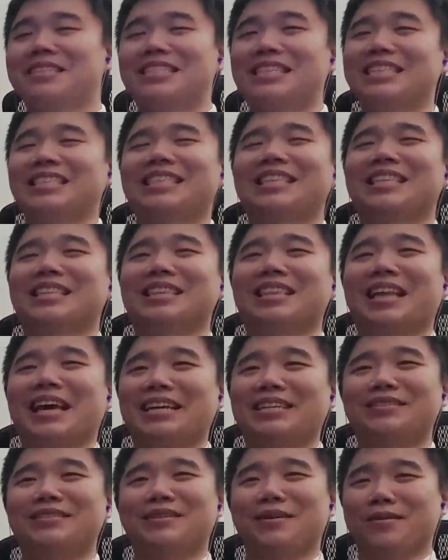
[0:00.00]
Just
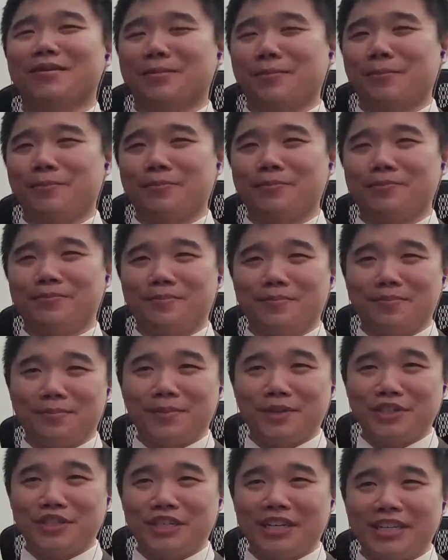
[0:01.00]
laid
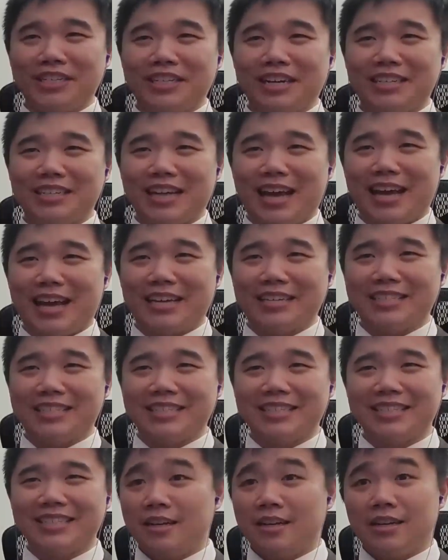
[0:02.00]
machine gun
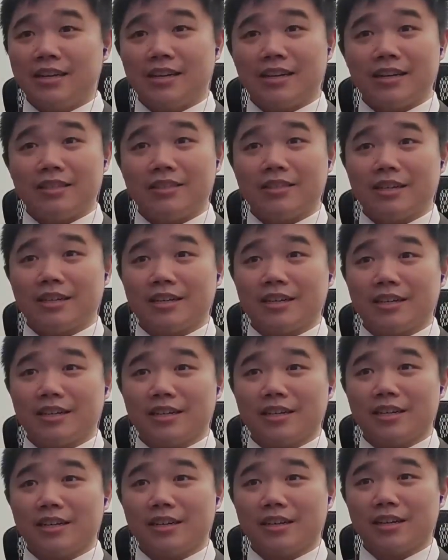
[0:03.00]
eggs. Is it gonna
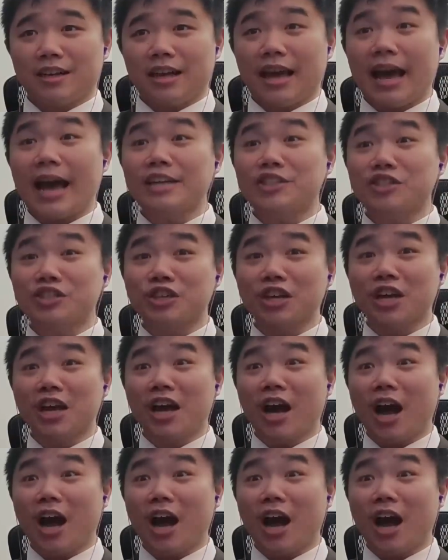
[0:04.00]
hatch?